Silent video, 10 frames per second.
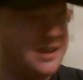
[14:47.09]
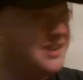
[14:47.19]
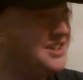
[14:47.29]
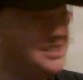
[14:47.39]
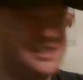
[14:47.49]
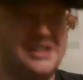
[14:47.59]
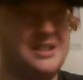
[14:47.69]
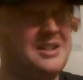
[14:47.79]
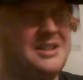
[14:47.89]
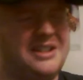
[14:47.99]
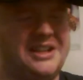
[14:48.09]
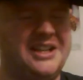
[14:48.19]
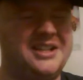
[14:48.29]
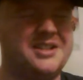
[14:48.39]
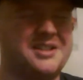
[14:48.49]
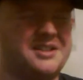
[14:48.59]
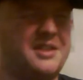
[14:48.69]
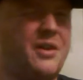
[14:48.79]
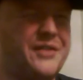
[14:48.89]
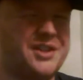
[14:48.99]
It's like he
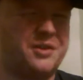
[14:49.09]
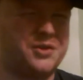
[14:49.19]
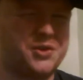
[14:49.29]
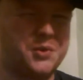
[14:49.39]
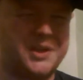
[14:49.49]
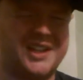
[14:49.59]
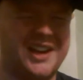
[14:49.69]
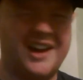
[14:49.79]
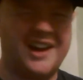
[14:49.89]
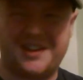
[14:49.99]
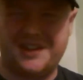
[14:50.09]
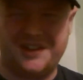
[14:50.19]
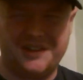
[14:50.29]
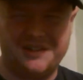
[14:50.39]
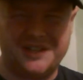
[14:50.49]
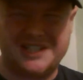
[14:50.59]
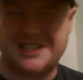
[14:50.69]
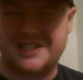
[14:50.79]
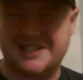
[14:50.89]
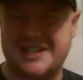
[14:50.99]
just obviously got so into character,
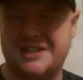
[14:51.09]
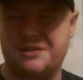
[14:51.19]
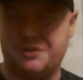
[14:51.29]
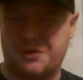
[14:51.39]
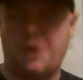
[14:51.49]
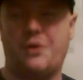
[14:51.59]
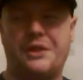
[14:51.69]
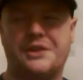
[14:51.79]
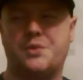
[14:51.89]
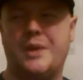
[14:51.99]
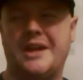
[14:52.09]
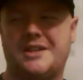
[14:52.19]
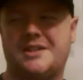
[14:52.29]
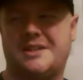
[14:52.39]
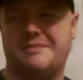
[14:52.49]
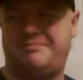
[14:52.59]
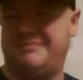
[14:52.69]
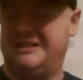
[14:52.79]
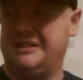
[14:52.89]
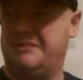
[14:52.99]
he just decided to lose all this weight just
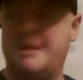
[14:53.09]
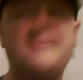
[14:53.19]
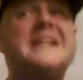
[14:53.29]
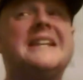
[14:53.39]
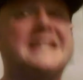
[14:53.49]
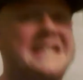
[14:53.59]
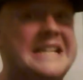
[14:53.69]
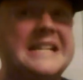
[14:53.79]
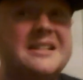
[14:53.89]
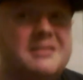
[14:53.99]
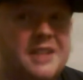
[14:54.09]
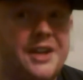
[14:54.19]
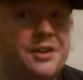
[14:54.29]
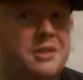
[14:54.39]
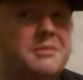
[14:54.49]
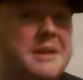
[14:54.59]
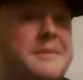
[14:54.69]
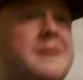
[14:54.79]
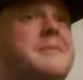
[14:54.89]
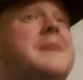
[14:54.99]
to, maybe he didn't eat You
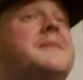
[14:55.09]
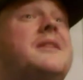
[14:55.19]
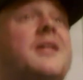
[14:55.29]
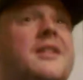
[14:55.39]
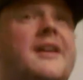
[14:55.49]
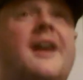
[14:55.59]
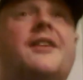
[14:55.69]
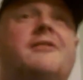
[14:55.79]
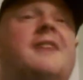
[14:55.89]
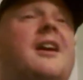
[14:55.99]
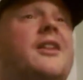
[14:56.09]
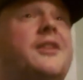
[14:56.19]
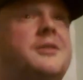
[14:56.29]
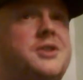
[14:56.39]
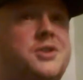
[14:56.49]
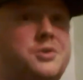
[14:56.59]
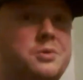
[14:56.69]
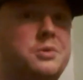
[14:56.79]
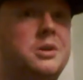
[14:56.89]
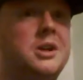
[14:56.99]
know, maybe the character of Arthur is
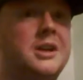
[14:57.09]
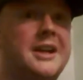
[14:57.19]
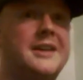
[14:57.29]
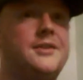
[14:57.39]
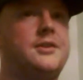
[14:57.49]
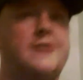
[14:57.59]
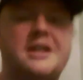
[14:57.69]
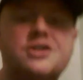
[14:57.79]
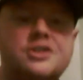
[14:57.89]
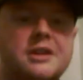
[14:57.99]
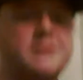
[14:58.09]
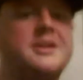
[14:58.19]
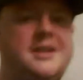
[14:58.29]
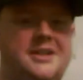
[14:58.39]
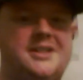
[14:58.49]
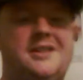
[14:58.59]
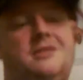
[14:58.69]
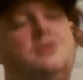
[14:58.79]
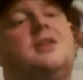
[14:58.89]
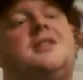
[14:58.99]
so kind of deranged now that he
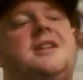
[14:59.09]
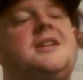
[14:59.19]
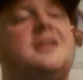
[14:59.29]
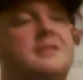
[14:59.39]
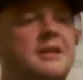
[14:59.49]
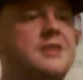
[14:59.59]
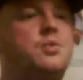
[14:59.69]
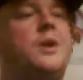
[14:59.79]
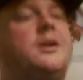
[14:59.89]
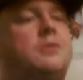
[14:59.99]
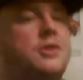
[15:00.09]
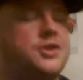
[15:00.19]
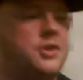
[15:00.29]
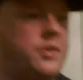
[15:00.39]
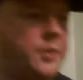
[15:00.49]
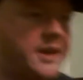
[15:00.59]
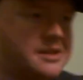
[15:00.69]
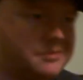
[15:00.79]
decided not to eat, and that's why he lost all